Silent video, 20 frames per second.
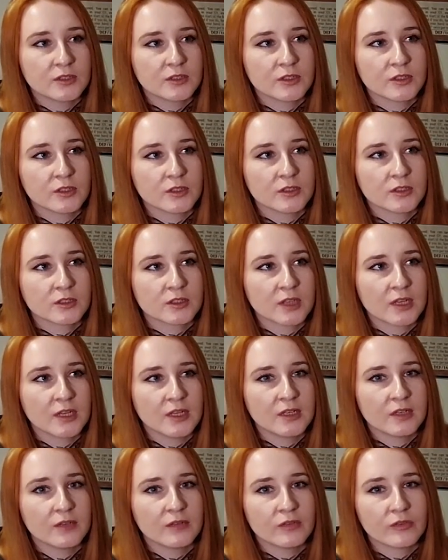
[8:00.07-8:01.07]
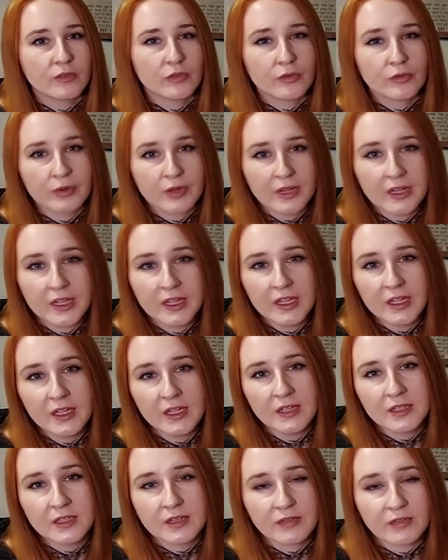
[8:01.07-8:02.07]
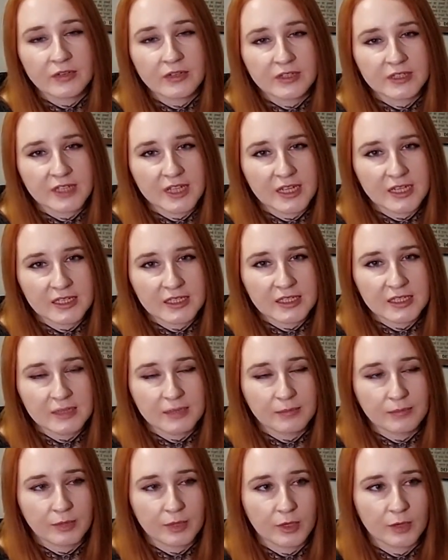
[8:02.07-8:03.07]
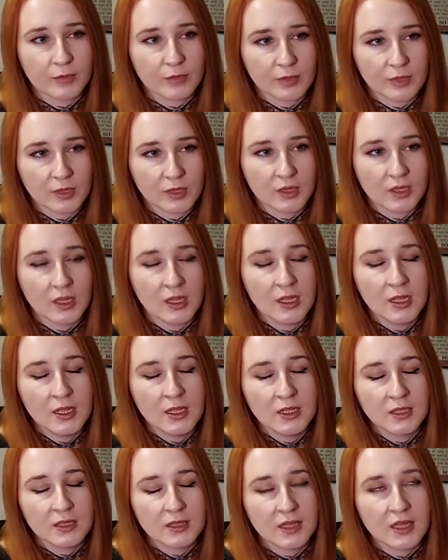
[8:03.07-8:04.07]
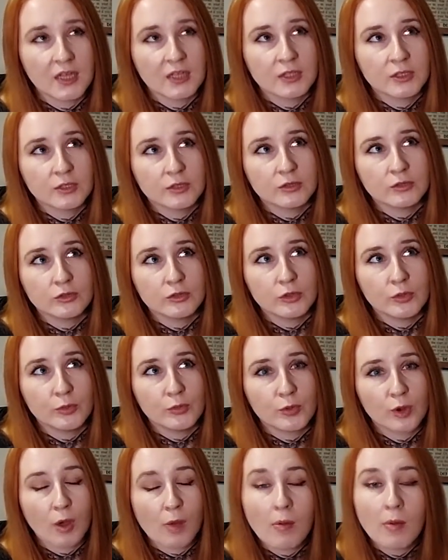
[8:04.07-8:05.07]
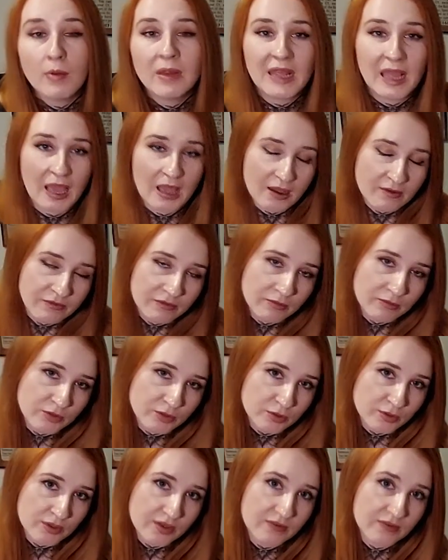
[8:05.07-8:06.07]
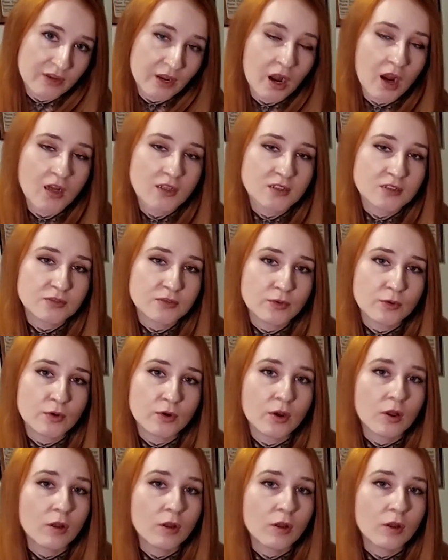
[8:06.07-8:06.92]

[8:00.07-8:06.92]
there's kind of 3 different decks in purple that you probably have the majority of the cards for